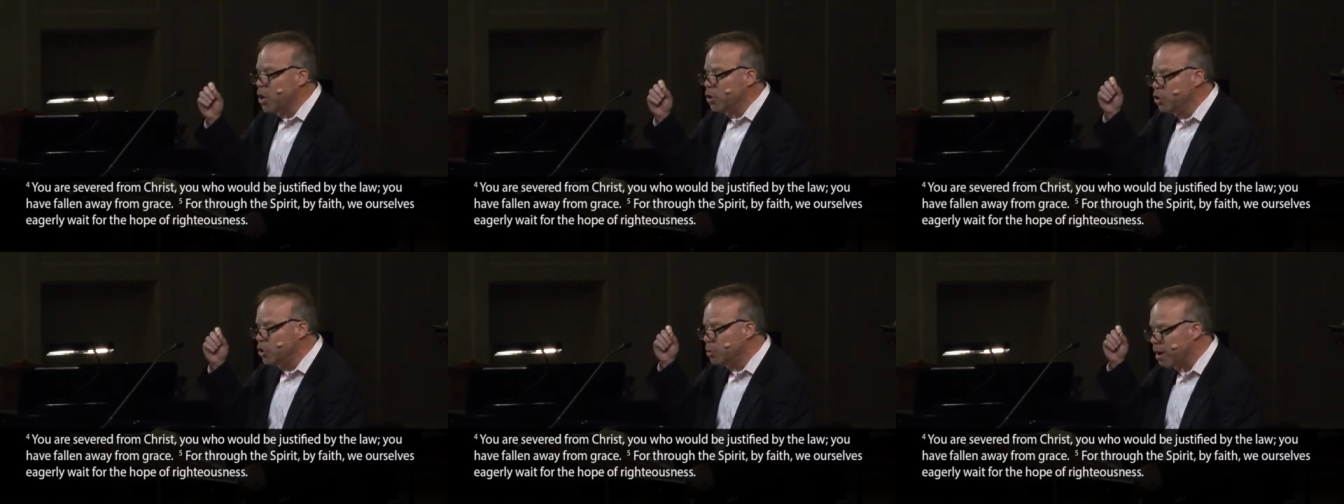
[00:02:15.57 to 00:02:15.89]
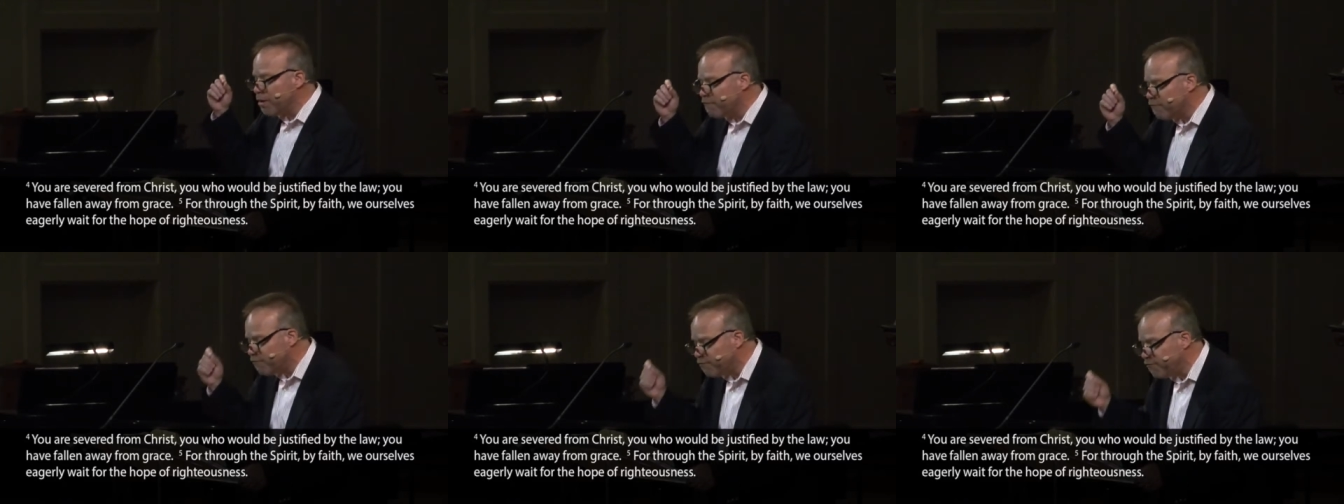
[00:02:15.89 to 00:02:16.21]
You
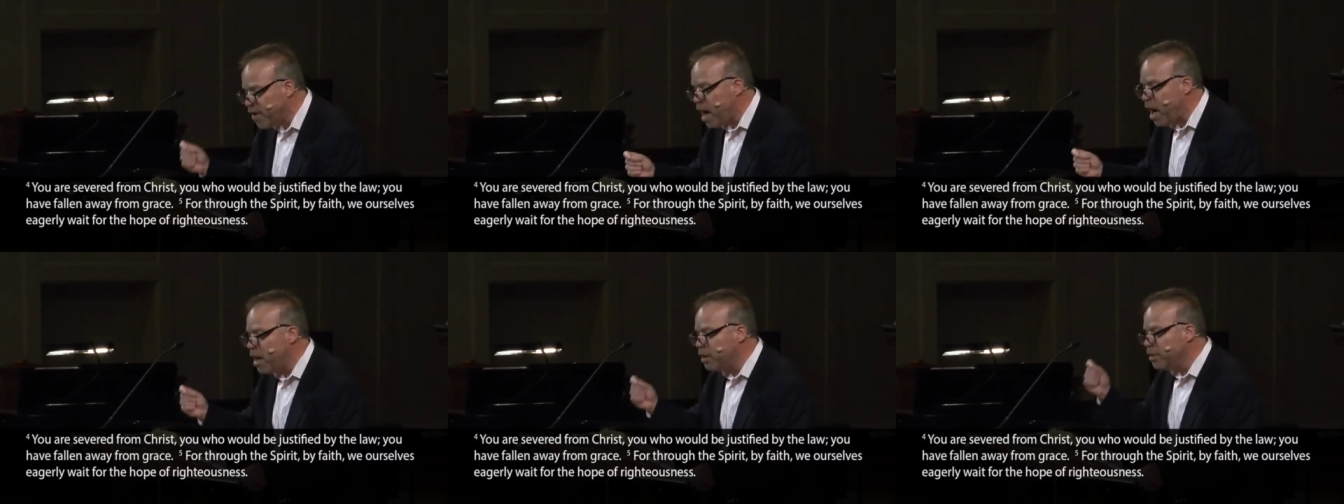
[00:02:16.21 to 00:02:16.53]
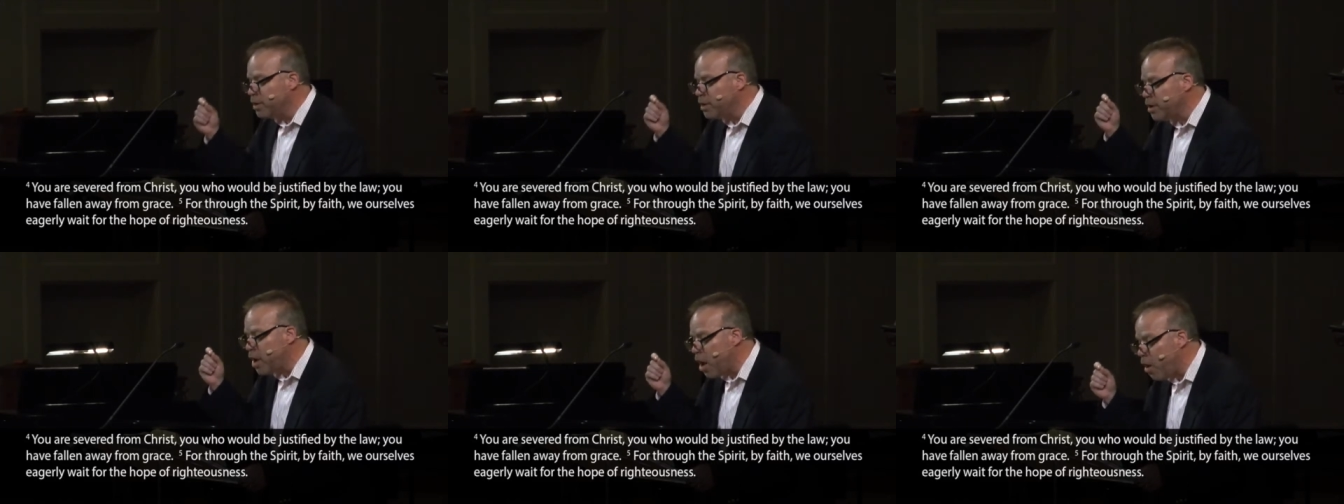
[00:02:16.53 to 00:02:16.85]
have
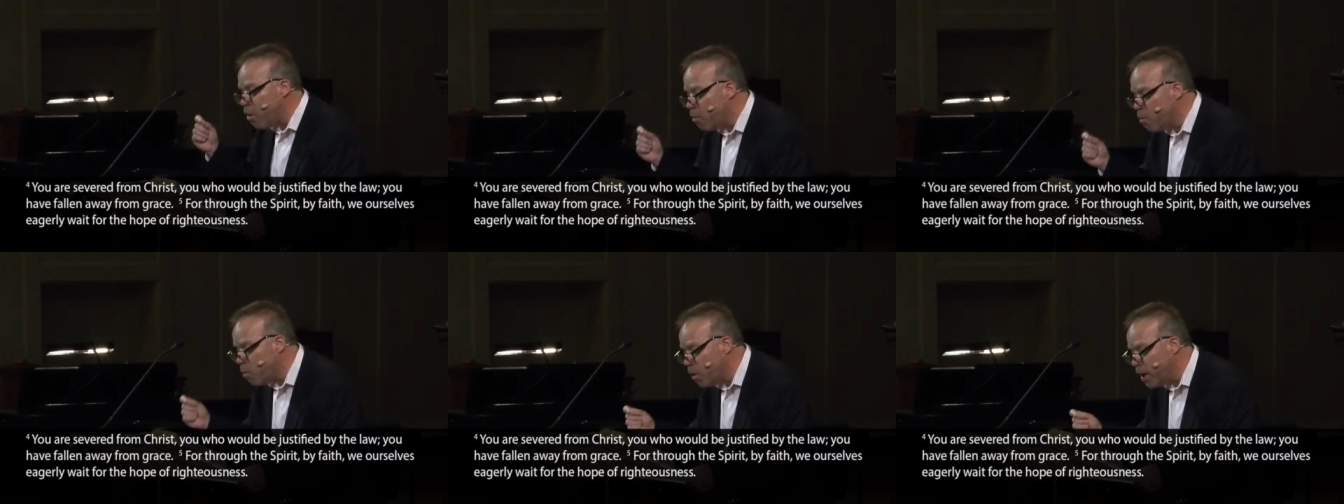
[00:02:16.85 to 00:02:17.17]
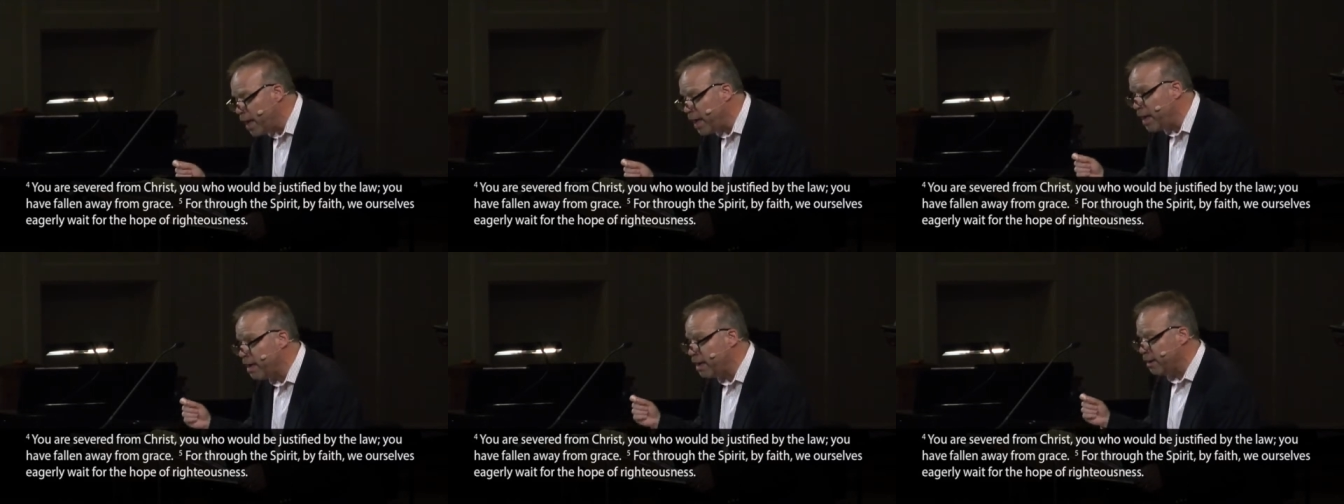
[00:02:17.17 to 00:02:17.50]
fallen
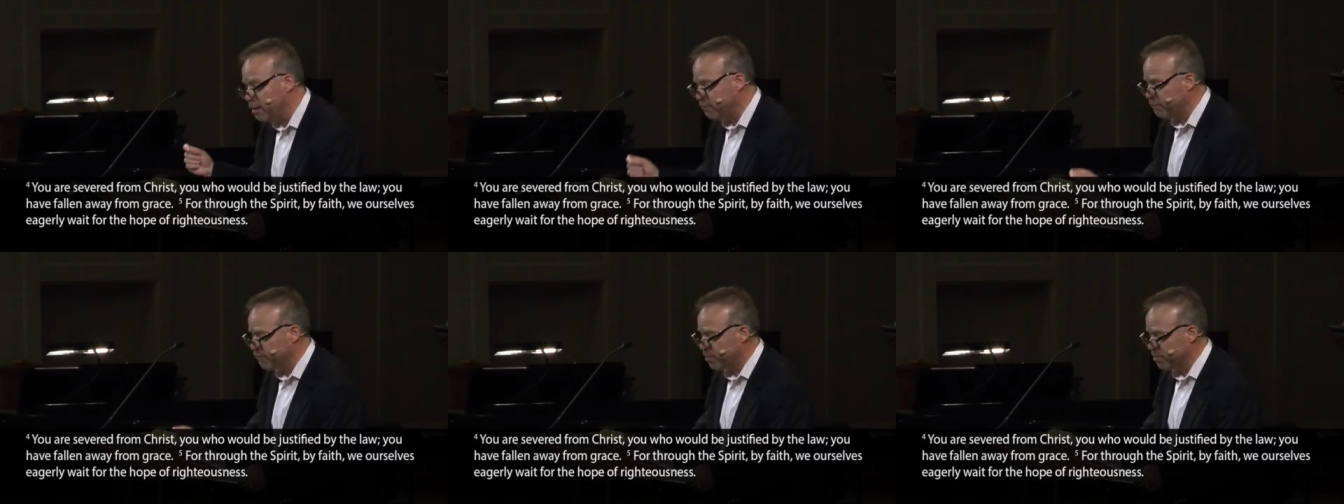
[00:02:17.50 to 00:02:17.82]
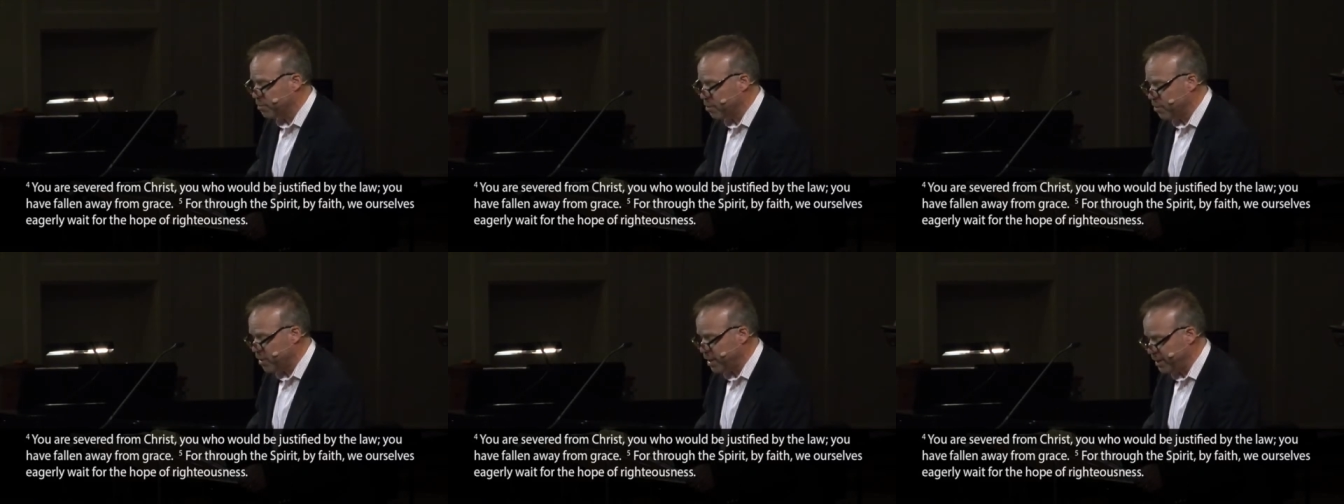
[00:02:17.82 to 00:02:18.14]
away
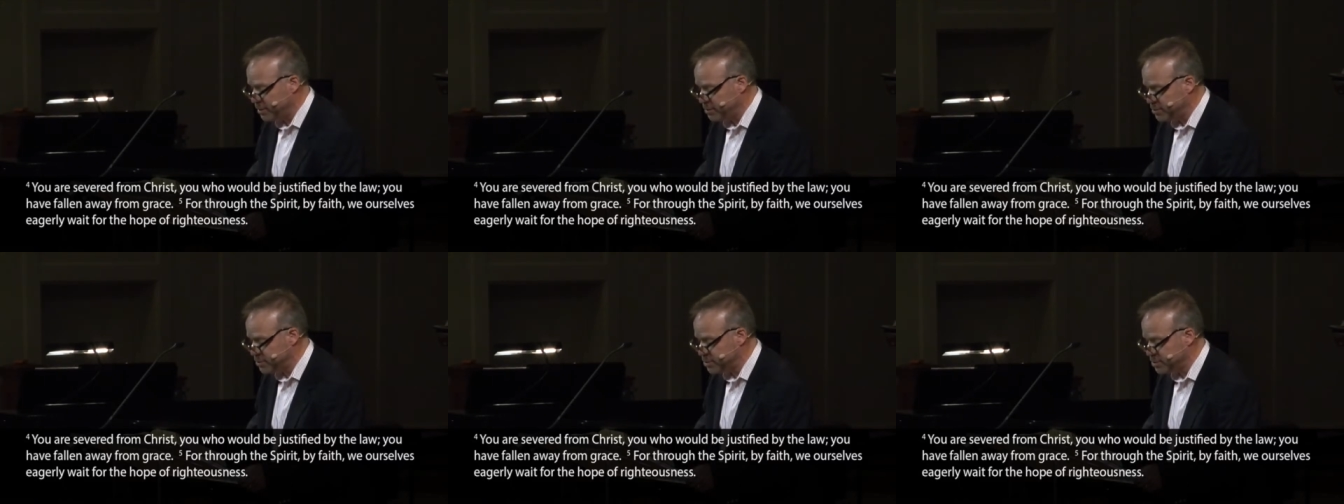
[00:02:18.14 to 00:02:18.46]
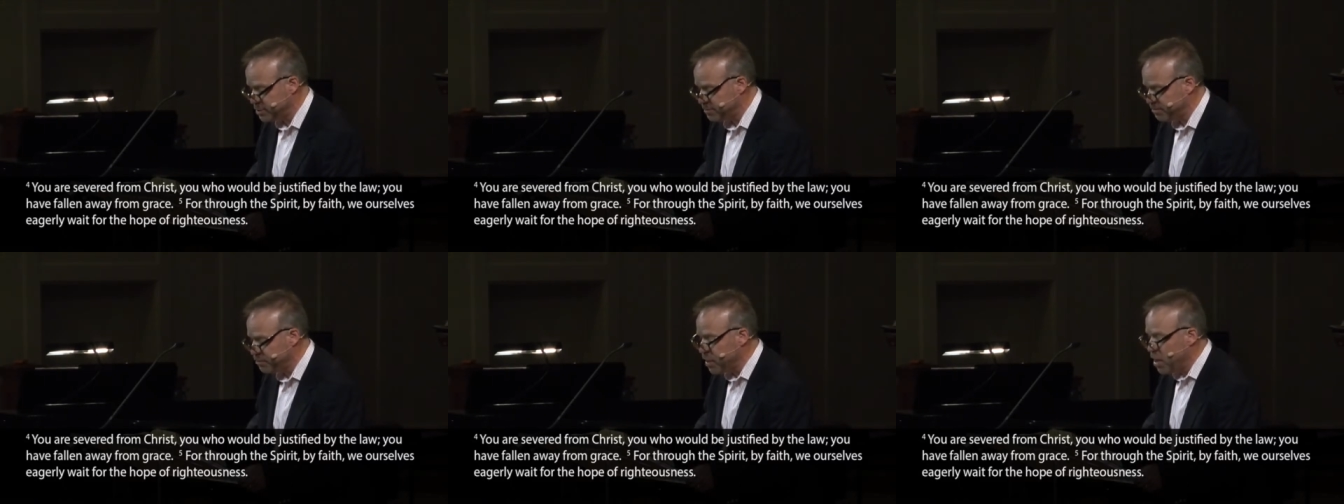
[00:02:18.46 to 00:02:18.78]
from grace.